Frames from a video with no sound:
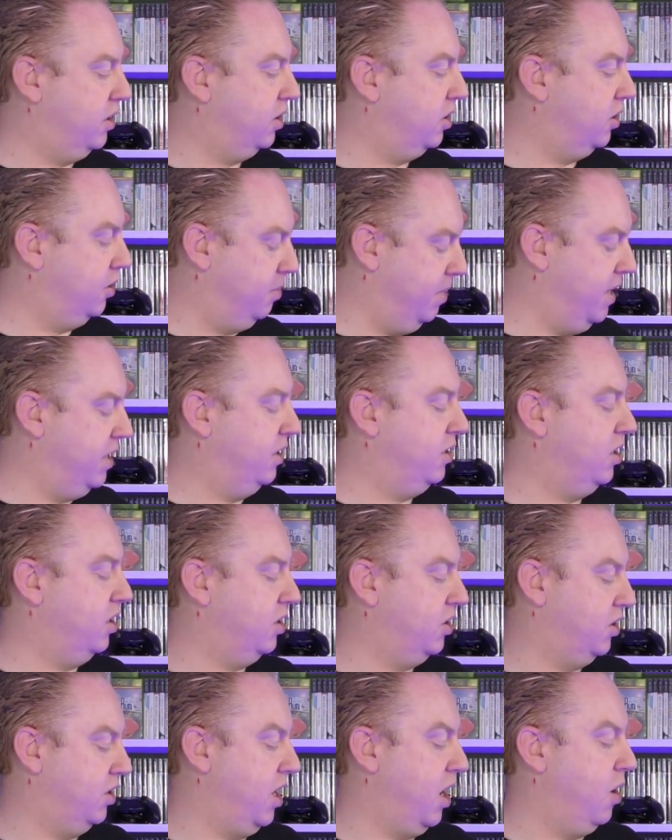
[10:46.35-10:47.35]

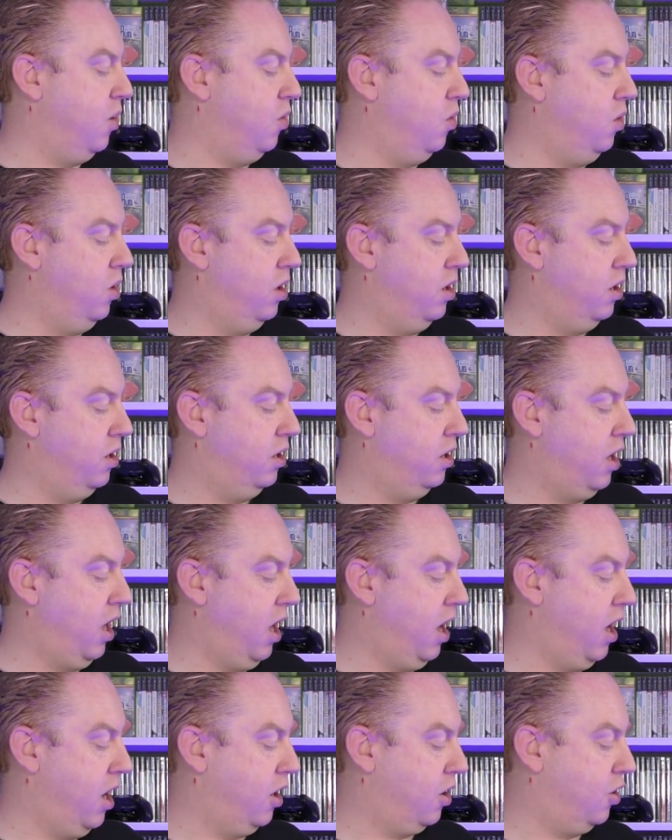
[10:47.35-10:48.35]
Splinter Cell
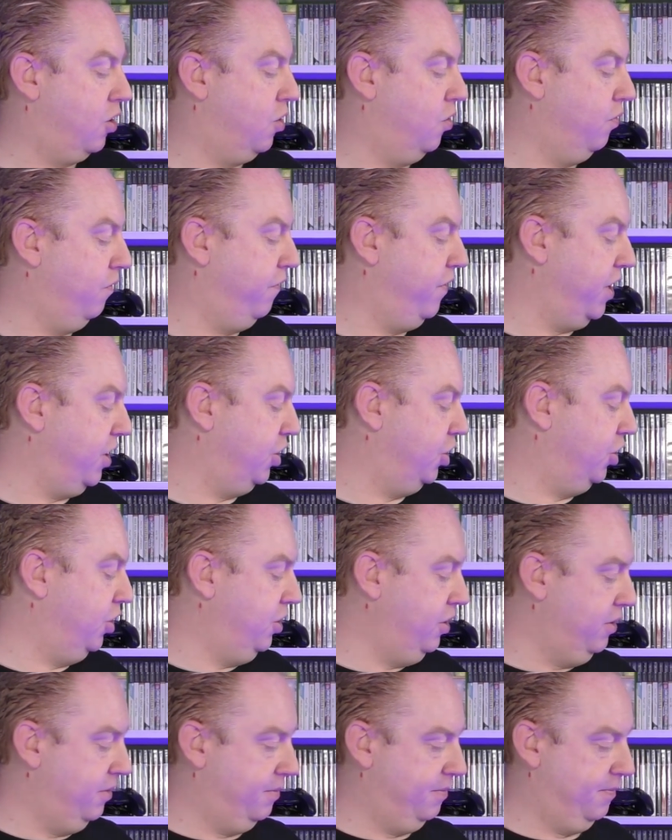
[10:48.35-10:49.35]
uh,
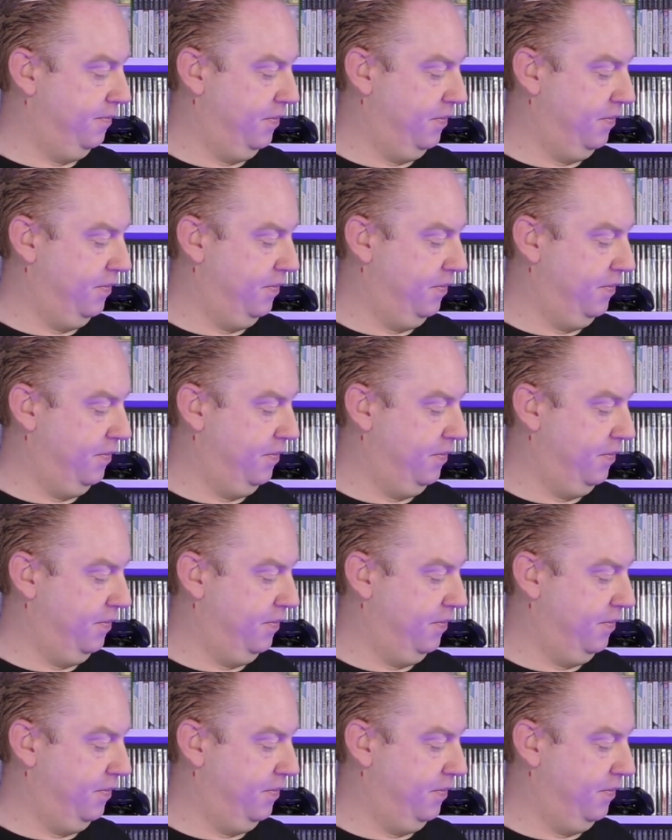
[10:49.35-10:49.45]
Conviction